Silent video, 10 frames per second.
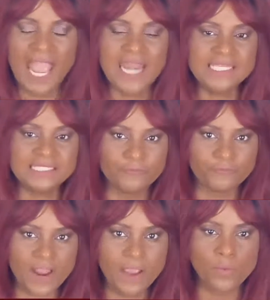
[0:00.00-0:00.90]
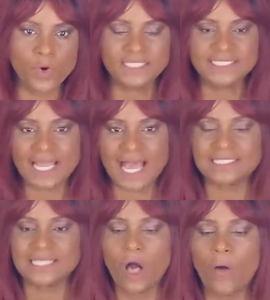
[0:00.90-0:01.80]
And it's the framework that
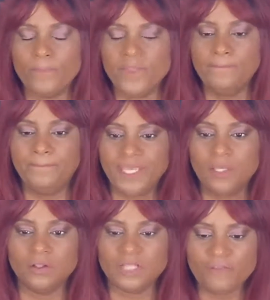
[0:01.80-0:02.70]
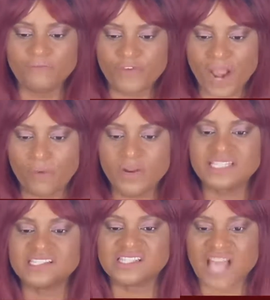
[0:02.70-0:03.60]
has helped me build a very
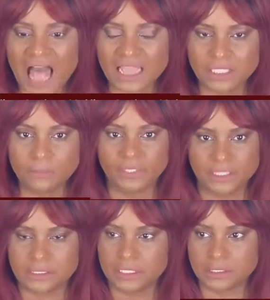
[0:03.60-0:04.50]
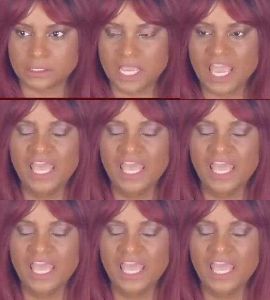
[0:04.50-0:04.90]
solid business,